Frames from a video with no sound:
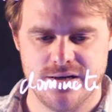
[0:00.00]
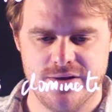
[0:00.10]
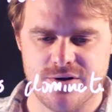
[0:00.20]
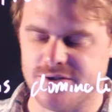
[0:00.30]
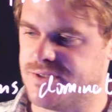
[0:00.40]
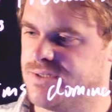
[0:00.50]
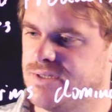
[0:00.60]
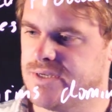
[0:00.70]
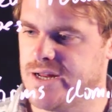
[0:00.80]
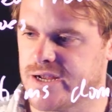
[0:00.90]
and there's
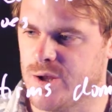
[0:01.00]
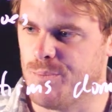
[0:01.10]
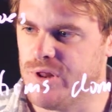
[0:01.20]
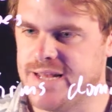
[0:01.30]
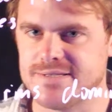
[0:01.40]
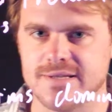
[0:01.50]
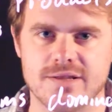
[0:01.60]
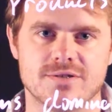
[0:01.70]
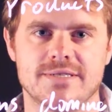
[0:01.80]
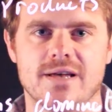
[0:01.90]
kind of complaints that
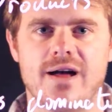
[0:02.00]
there's these